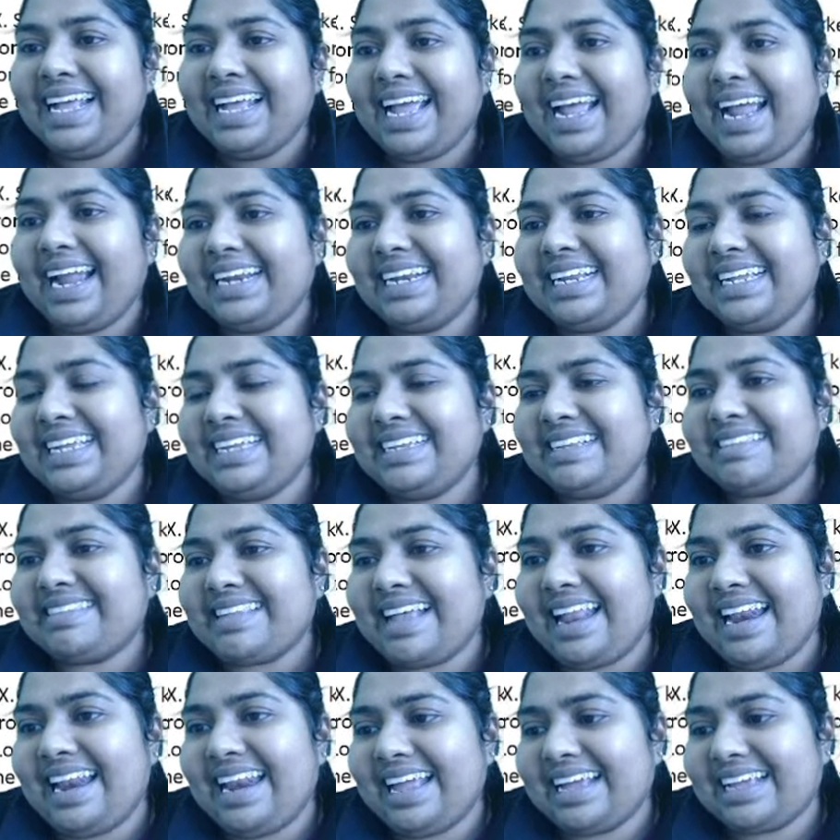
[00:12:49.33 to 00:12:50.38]
any
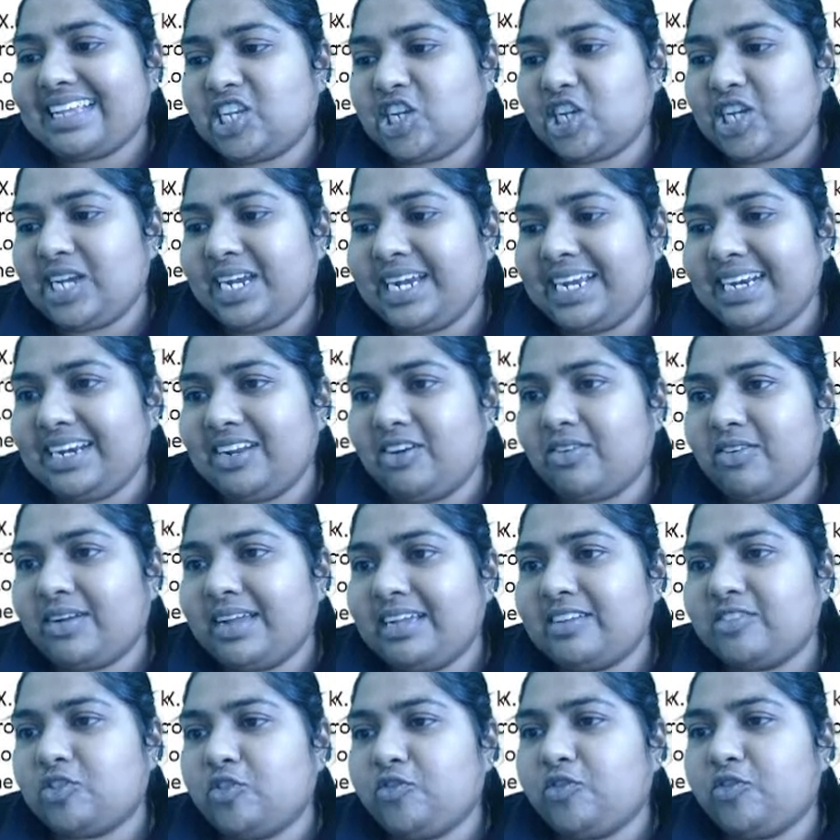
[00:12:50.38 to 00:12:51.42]
selection.
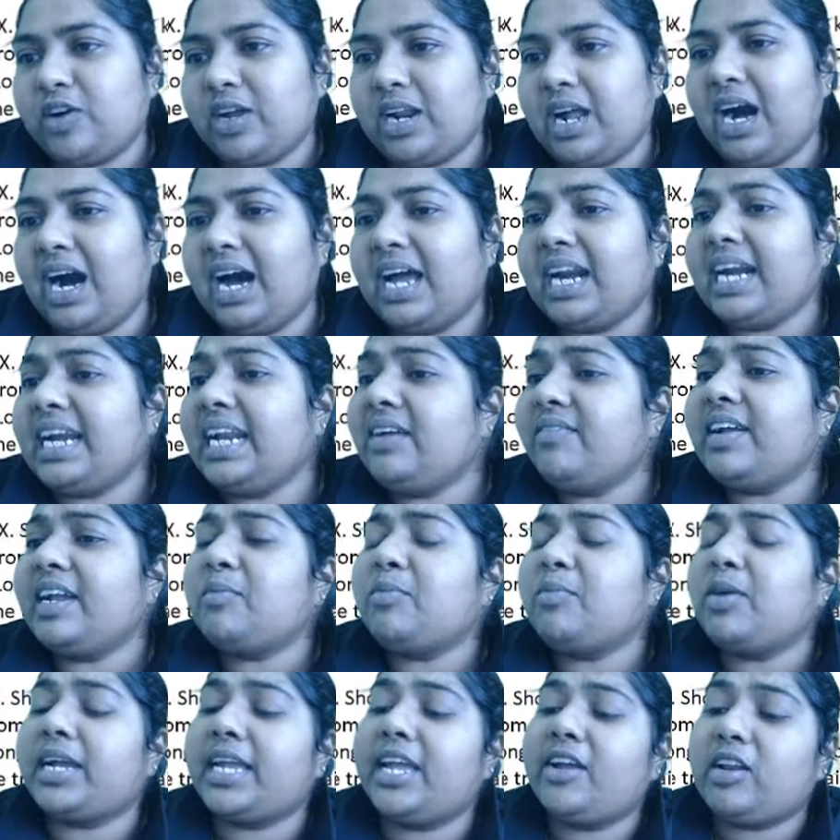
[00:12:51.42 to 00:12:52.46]
Okay, so for
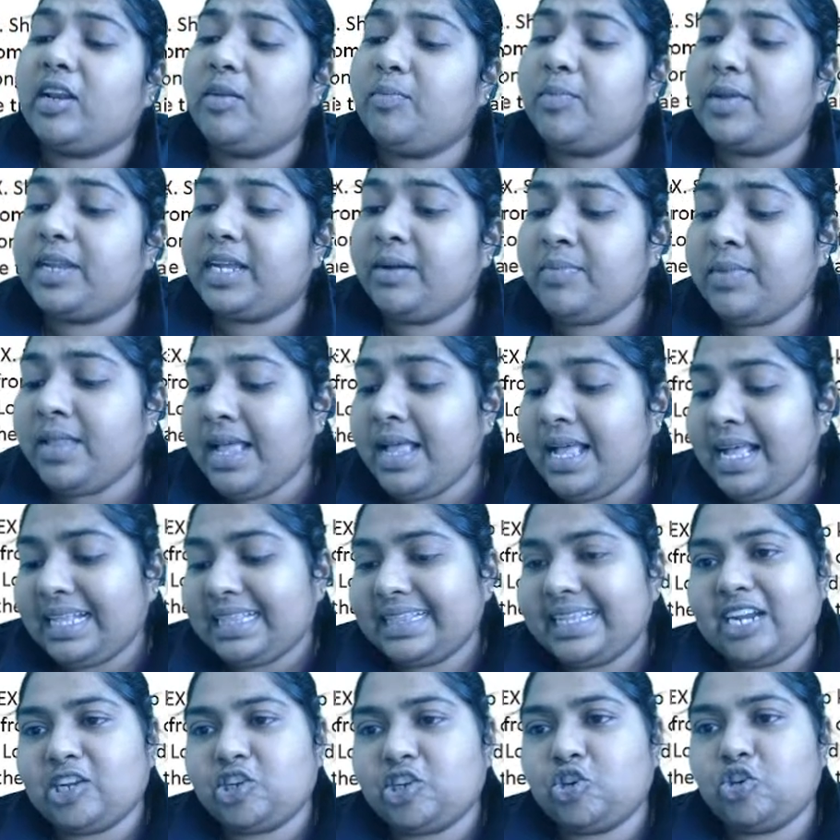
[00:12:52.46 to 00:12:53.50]
Hardy-Weinberg equilibrium,
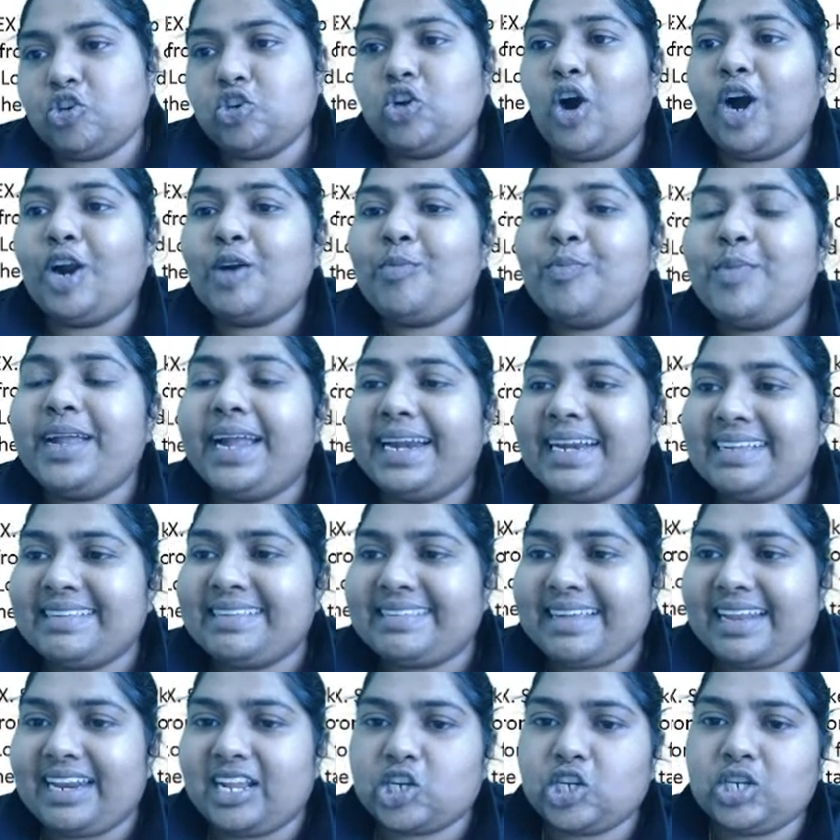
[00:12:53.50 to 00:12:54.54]
there should not be any
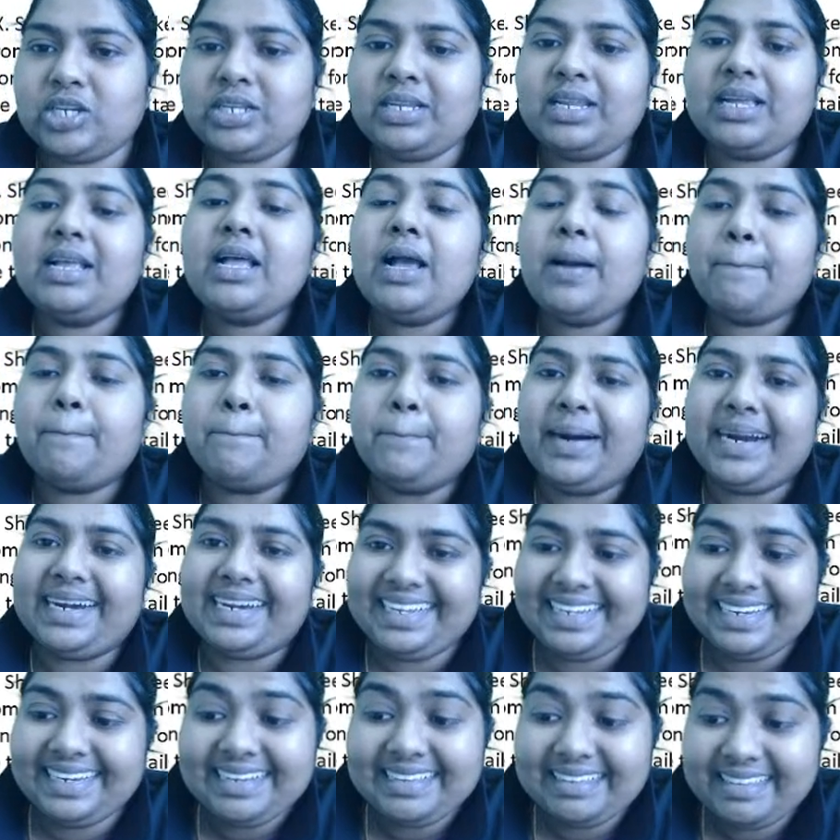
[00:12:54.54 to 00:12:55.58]
selection.
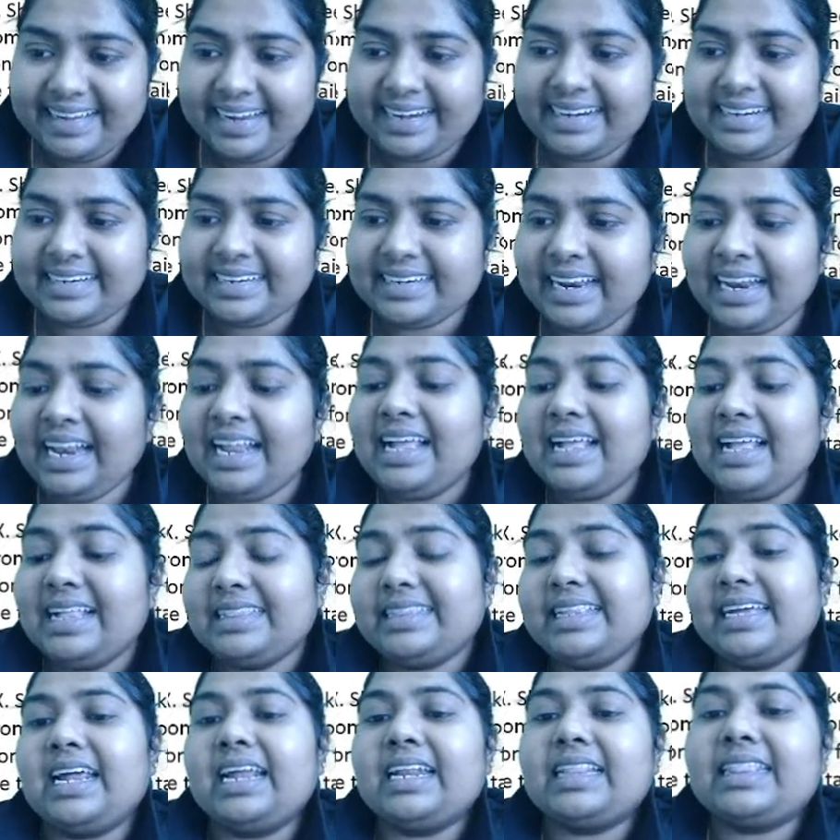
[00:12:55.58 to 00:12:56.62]
But in general,
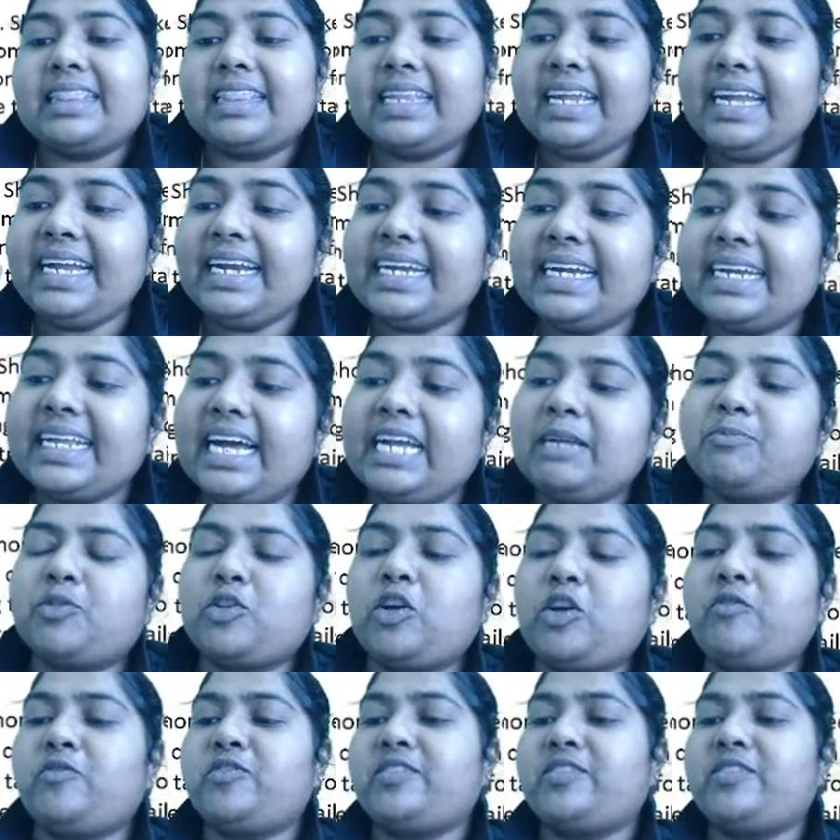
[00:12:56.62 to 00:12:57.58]
there are 3 types of